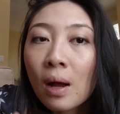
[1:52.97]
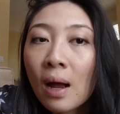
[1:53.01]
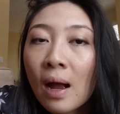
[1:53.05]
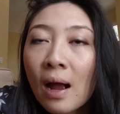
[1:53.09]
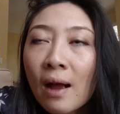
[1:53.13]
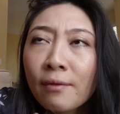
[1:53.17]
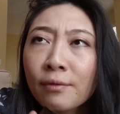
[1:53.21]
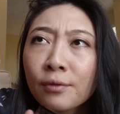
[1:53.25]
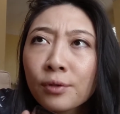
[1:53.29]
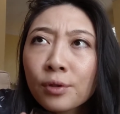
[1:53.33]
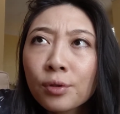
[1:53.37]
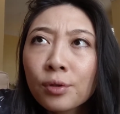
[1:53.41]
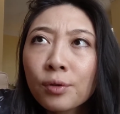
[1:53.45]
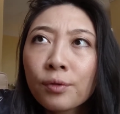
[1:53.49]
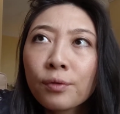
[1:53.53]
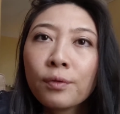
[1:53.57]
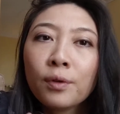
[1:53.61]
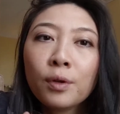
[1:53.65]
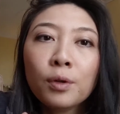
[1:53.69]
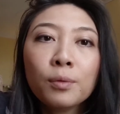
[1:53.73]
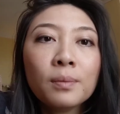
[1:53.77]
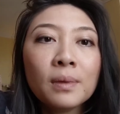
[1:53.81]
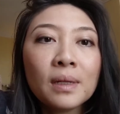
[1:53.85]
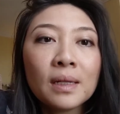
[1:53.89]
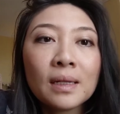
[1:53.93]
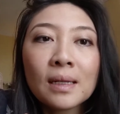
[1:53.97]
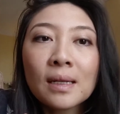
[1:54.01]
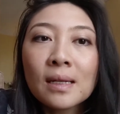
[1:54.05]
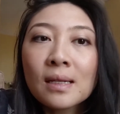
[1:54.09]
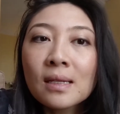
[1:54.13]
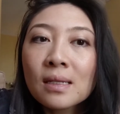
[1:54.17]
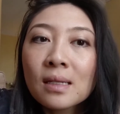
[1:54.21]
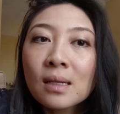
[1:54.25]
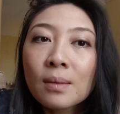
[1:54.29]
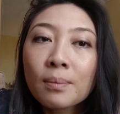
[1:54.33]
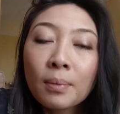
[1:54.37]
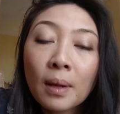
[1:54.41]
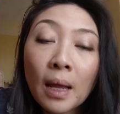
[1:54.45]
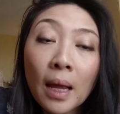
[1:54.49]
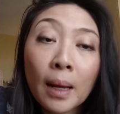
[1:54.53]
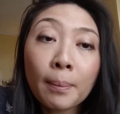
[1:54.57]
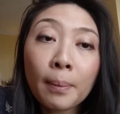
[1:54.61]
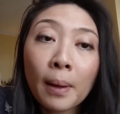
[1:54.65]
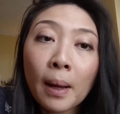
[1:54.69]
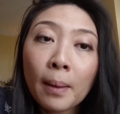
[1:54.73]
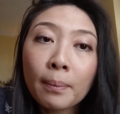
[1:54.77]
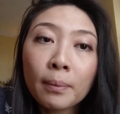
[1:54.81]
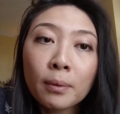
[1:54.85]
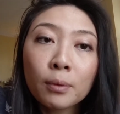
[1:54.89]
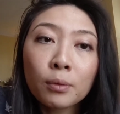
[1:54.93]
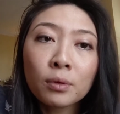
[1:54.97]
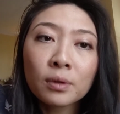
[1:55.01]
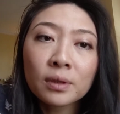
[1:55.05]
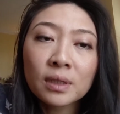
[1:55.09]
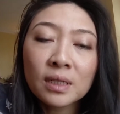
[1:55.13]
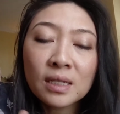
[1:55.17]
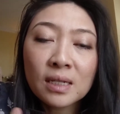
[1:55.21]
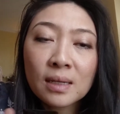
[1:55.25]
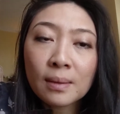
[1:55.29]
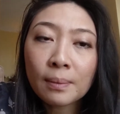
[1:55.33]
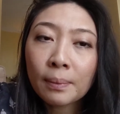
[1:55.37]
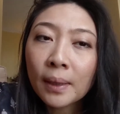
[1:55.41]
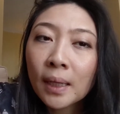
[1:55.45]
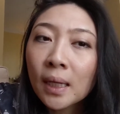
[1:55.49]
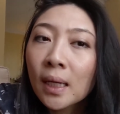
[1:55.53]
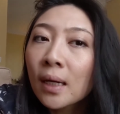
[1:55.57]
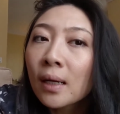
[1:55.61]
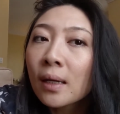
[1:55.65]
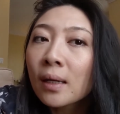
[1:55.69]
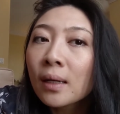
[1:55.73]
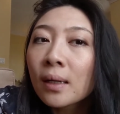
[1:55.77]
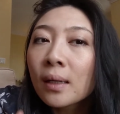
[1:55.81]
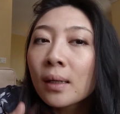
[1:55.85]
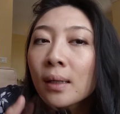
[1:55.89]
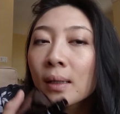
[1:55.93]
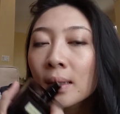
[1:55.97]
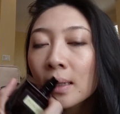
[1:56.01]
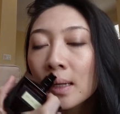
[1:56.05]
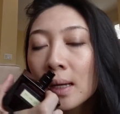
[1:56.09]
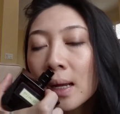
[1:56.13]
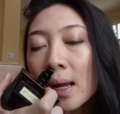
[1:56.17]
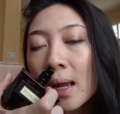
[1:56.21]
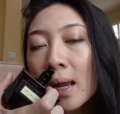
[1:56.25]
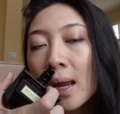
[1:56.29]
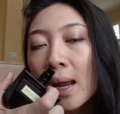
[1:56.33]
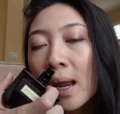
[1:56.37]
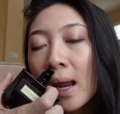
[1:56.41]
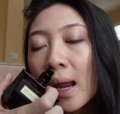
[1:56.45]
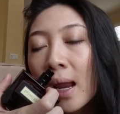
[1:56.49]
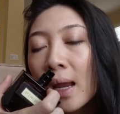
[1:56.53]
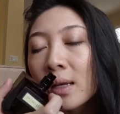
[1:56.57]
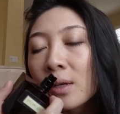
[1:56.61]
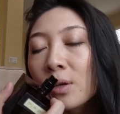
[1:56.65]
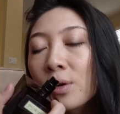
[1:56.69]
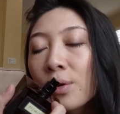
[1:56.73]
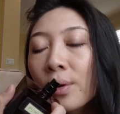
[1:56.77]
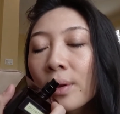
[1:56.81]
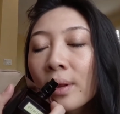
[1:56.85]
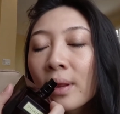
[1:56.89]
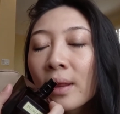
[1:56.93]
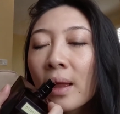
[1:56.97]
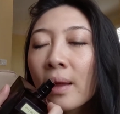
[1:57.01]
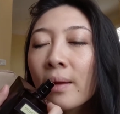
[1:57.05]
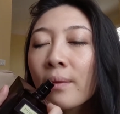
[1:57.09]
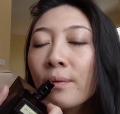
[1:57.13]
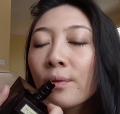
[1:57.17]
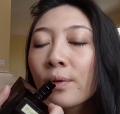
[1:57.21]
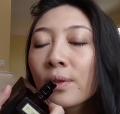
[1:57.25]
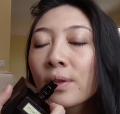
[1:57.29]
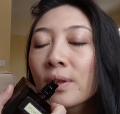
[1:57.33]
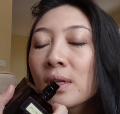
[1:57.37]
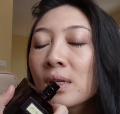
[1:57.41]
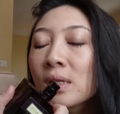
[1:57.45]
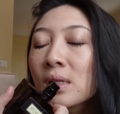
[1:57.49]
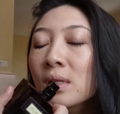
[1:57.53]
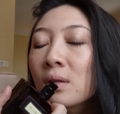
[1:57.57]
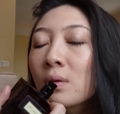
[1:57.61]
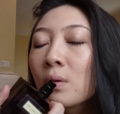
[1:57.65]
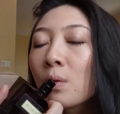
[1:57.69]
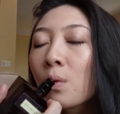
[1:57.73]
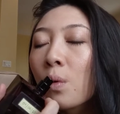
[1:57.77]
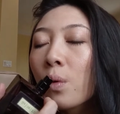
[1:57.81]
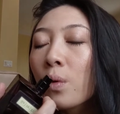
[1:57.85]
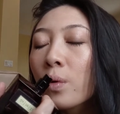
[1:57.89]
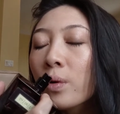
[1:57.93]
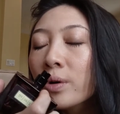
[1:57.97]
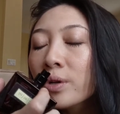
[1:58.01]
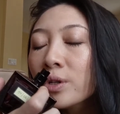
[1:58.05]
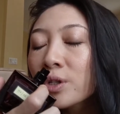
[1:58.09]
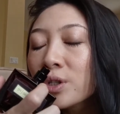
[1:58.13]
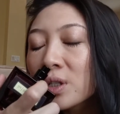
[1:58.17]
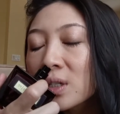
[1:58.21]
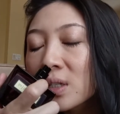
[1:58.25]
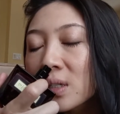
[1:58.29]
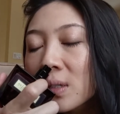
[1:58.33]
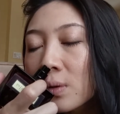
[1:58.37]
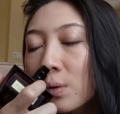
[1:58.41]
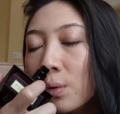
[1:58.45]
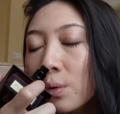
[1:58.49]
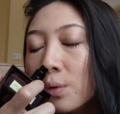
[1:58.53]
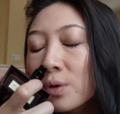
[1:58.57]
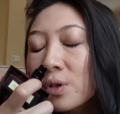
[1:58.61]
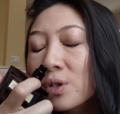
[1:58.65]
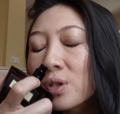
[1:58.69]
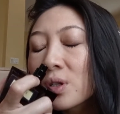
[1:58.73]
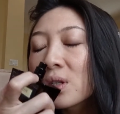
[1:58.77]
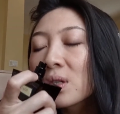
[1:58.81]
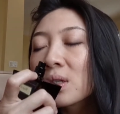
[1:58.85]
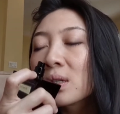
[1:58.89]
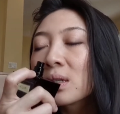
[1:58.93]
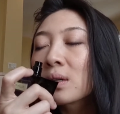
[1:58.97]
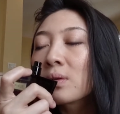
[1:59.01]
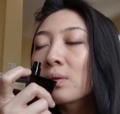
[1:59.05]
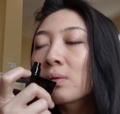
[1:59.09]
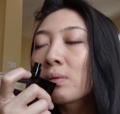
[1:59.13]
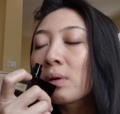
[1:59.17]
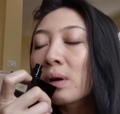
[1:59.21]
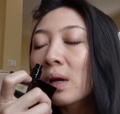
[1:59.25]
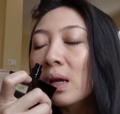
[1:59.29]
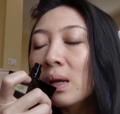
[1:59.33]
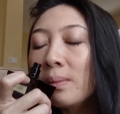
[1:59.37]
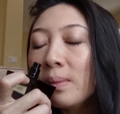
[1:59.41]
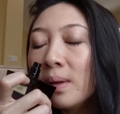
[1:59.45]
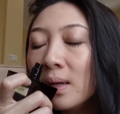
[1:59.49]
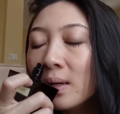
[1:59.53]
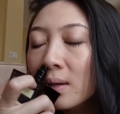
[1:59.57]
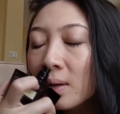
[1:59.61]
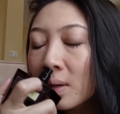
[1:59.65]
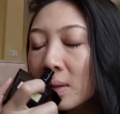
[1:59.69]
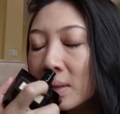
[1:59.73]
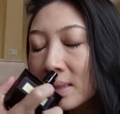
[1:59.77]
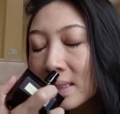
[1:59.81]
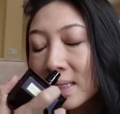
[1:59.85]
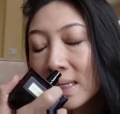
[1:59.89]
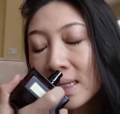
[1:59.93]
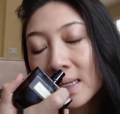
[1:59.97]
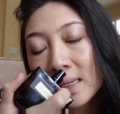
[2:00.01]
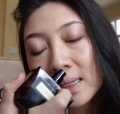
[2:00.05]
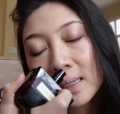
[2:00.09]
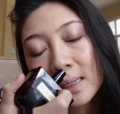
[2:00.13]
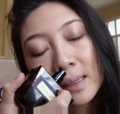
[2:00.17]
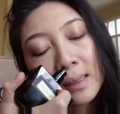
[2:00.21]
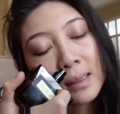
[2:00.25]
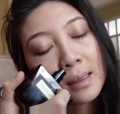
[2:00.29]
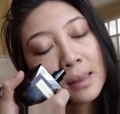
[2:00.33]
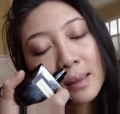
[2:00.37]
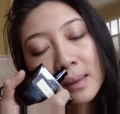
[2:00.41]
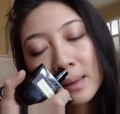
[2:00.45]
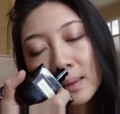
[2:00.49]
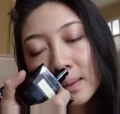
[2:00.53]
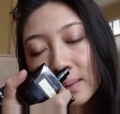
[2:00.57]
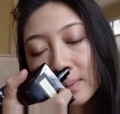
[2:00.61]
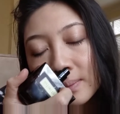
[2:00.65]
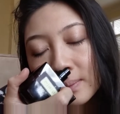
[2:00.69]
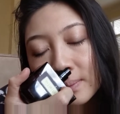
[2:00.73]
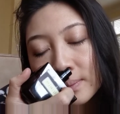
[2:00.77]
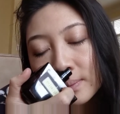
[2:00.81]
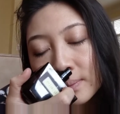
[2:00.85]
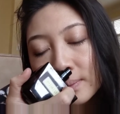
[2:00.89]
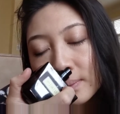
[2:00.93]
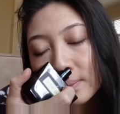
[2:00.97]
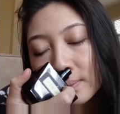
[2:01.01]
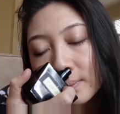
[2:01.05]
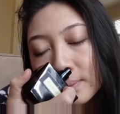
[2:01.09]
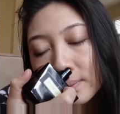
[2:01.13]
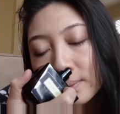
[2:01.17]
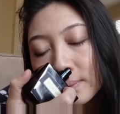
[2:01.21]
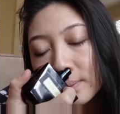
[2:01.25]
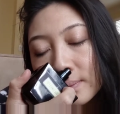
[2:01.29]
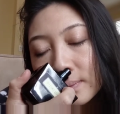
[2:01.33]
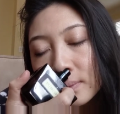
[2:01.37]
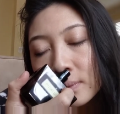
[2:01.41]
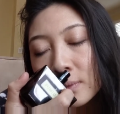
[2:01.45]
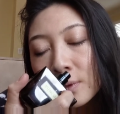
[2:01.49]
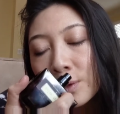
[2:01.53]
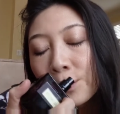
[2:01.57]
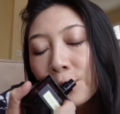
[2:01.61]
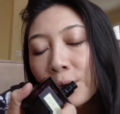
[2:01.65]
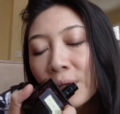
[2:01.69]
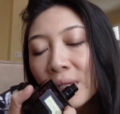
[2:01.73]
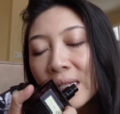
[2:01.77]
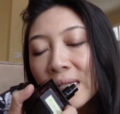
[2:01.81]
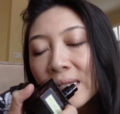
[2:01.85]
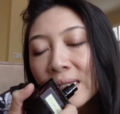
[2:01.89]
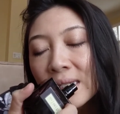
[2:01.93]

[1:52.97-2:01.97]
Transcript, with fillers: After a few minutes, the black pepper will disappear and you're left with this gorgeous, gorgeous creamy gardenia with